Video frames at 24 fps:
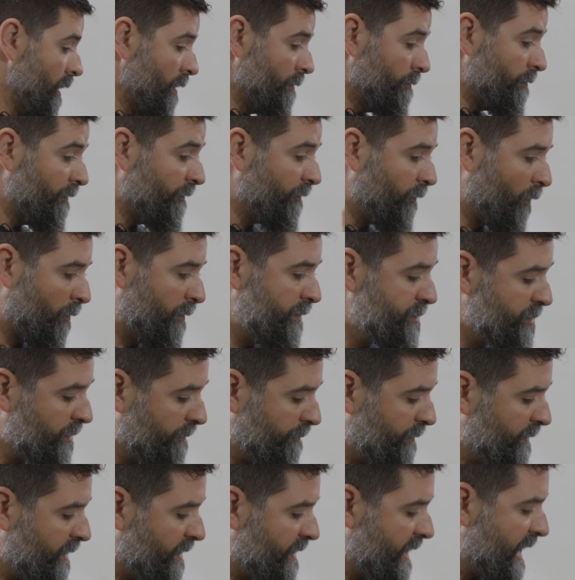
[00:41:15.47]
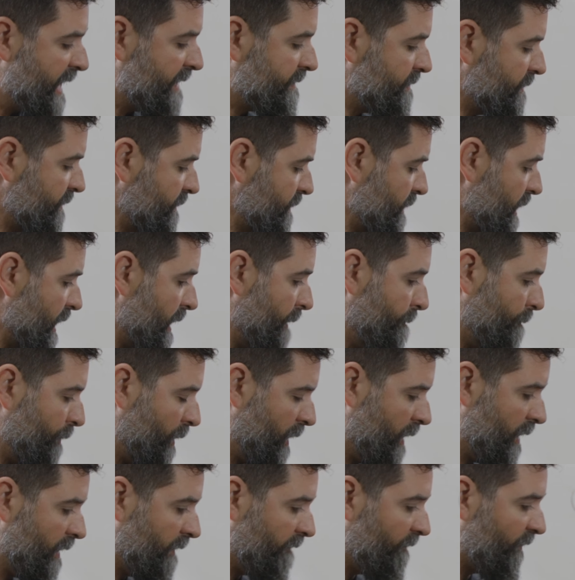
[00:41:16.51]
Before we jump into that step,
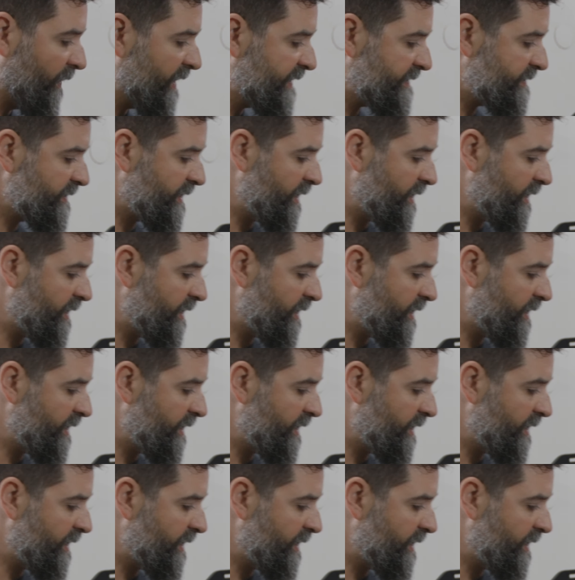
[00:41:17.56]
let's